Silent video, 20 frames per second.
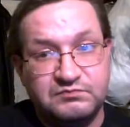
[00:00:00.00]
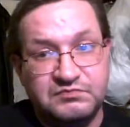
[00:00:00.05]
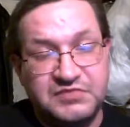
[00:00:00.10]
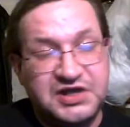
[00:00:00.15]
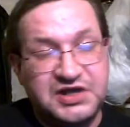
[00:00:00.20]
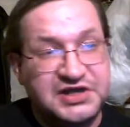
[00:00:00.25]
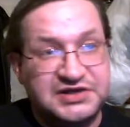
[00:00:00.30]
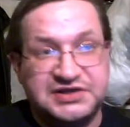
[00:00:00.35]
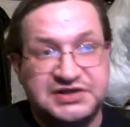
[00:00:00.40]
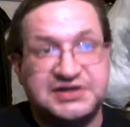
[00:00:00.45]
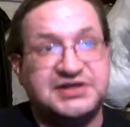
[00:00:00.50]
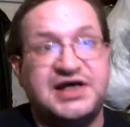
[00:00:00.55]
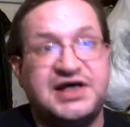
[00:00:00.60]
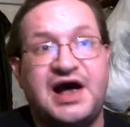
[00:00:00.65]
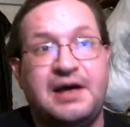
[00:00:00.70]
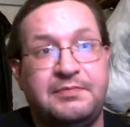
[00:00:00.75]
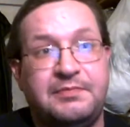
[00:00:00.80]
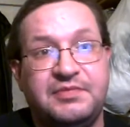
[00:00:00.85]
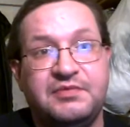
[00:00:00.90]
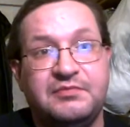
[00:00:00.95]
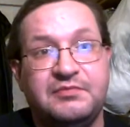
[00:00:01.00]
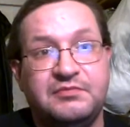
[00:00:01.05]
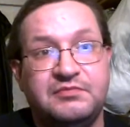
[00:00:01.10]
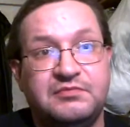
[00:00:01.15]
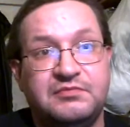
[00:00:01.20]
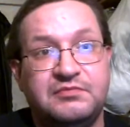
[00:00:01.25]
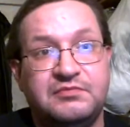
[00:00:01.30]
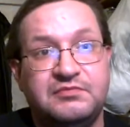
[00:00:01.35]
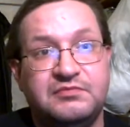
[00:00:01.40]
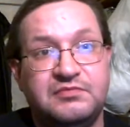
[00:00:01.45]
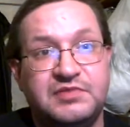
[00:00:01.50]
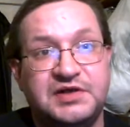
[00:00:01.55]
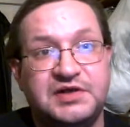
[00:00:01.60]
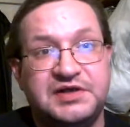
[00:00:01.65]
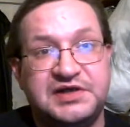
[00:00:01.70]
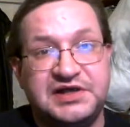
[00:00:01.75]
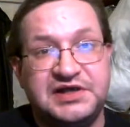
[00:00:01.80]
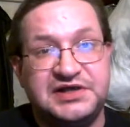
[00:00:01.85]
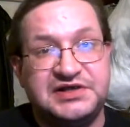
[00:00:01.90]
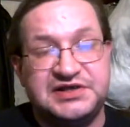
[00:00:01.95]
needs to stop.
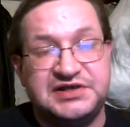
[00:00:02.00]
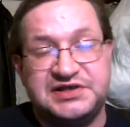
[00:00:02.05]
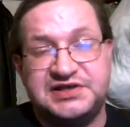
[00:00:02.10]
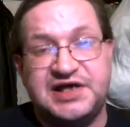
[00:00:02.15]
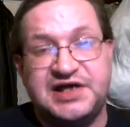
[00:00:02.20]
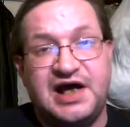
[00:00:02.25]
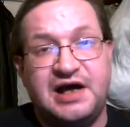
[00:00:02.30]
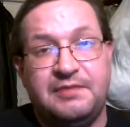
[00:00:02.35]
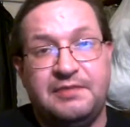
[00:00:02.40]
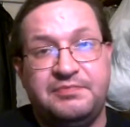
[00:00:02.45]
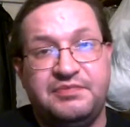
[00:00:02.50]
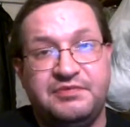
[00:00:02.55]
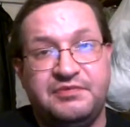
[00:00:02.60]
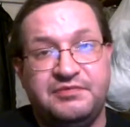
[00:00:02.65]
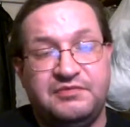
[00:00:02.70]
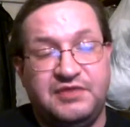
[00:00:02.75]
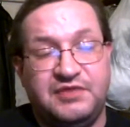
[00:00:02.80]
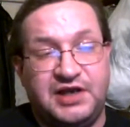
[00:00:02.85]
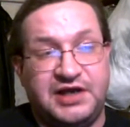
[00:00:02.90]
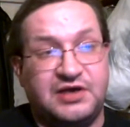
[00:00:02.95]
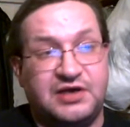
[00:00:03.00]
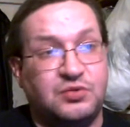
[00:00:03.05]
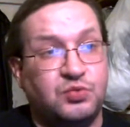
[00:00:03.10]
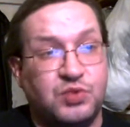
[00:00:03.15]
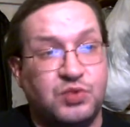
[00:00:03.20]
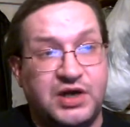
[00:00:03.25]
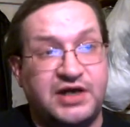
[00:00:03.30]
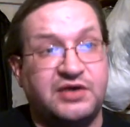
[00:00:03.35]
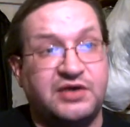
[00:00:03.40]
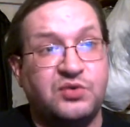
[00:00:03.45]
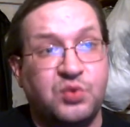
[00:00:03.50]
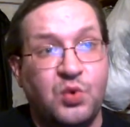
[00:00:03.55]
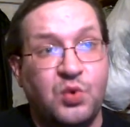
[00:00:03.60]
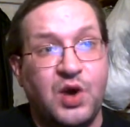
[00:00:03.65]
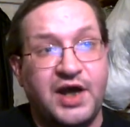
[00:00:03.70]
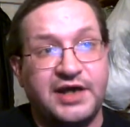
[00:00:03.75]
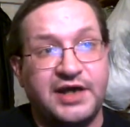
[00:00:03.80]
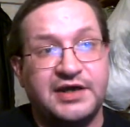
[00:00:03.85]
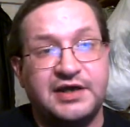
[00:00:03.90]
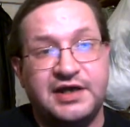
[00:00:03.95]
It needs to stop, like, right
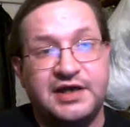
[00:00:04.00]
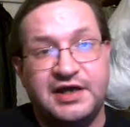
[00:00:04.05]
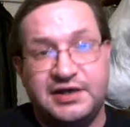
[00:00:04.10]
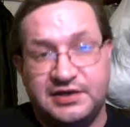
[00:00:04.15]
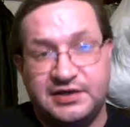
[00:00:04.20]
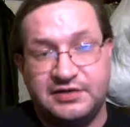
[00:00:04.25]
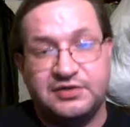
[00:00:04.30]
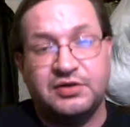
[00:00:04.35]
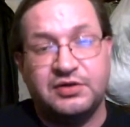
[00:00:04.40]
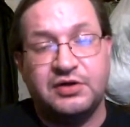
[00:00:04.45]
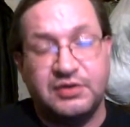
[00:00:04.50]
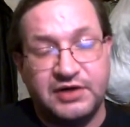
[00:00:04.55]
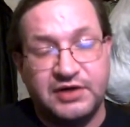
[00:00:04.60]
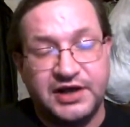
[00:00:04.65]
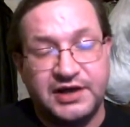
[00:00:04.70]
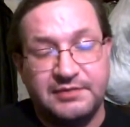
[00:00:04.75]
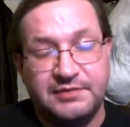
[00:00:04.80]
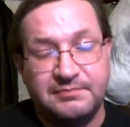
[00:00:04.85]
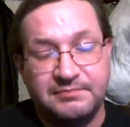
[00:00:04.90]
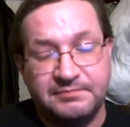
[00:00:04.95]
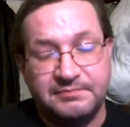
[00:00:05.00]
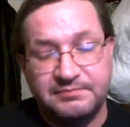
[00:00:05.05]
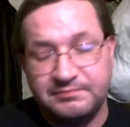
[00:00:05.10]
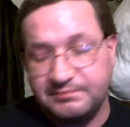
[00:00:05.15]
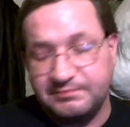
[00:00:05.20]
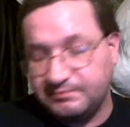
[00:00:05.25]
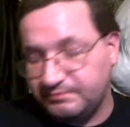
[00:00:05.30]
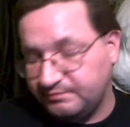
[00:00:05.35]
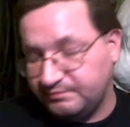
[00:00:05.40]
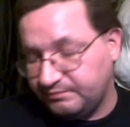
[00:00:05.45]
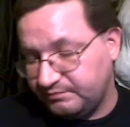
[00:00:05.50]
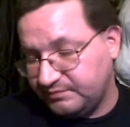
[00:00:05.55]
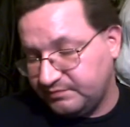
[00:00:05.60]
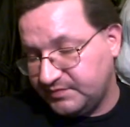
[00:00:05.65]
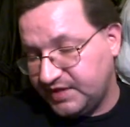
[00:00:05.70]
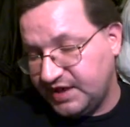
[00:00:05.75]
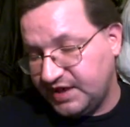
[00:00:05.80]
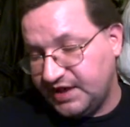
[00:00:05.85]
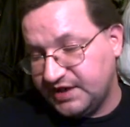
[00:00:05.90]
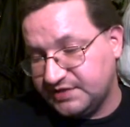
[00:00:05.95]
quick and in a hurry.
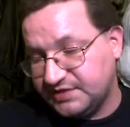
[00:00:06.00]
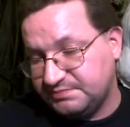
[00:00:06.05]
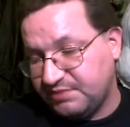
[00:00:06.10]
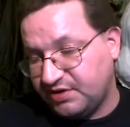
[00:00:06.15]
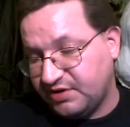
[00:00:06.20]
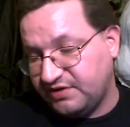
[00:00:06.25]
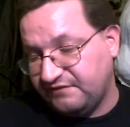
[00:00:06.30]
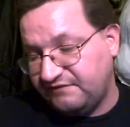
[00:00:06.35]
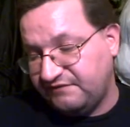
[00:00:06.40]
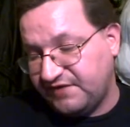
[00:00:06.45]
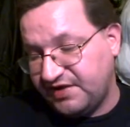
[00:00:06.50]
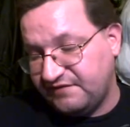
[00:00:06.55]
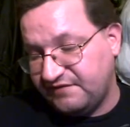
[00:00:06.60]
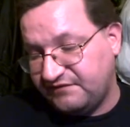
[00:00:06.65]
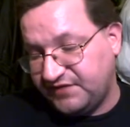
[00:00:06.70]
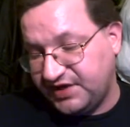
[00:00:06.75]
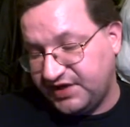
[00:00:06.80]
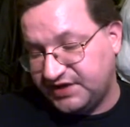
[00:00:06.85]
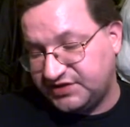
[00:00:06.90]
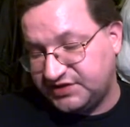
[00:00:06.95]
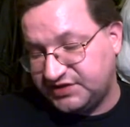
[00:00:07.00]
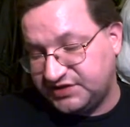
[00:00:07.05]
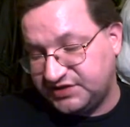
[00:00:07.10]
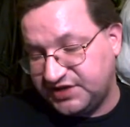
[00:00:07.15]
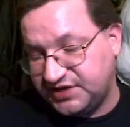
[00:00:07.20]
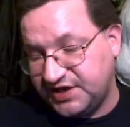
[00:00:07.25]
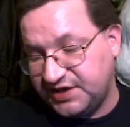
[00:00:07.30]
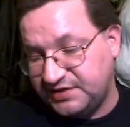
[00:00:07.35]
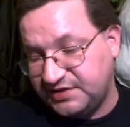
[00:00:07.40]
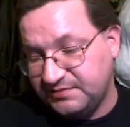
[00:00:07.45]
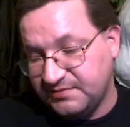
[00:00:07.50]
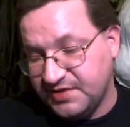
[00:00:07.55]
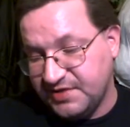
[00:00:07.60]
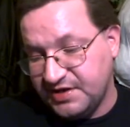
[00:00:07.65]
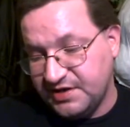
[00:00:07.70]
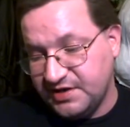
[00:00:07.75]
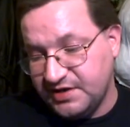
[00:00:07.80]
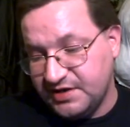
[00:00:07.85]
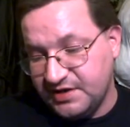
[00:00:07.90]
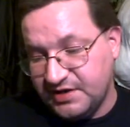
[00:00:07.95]
As Barney Fife likes to say,
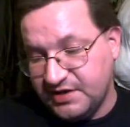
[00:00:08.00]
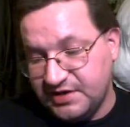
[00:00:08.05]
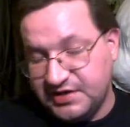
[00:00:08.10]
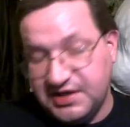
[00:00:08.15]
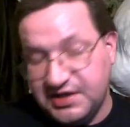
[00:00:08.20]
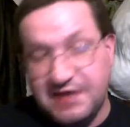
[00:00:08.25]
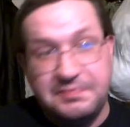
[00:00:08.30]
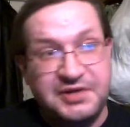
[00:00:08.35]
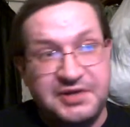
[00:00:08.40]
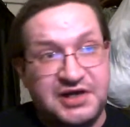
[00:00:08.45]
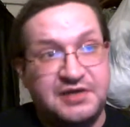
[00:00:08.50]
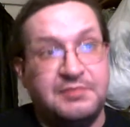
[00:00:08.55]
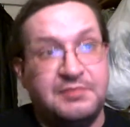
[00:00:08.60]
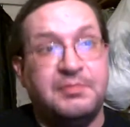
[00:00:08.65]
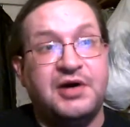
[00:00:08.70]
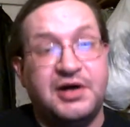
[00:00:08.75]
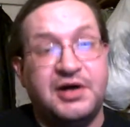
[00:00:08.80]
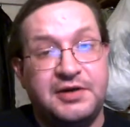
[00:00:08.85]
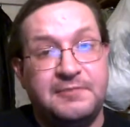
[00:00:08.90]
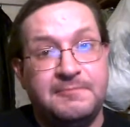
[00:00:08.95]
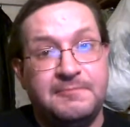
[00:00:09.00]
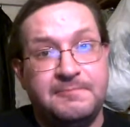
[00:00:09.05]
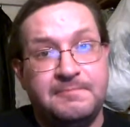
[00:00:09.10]
nip it in the bud.